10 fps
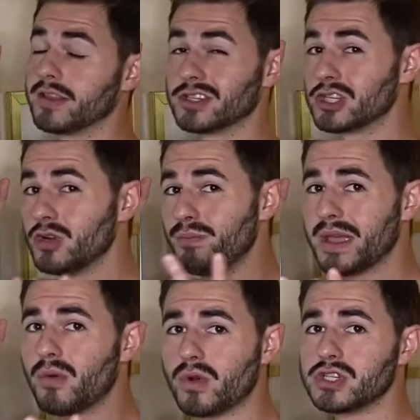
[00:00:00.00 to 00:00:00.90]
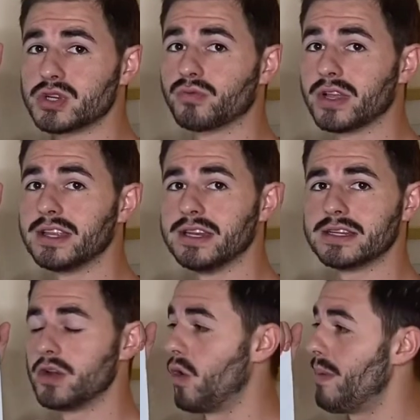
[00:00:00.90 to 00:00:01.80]
The 2 big ones you really
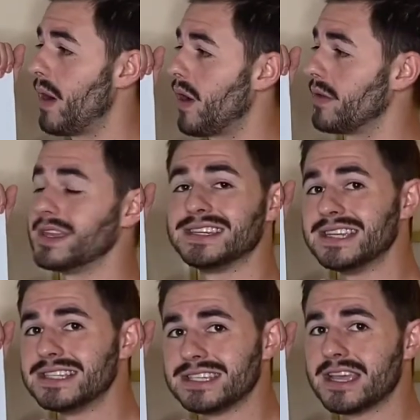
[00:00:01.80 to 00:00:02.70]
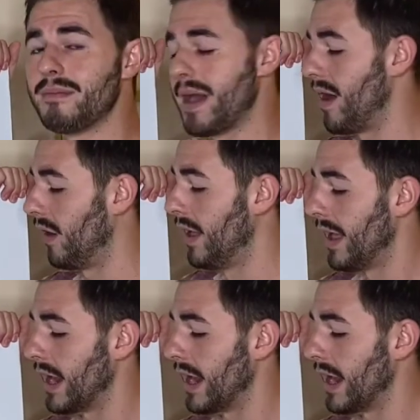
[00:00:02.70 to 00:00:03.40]
need to know about are the DCML,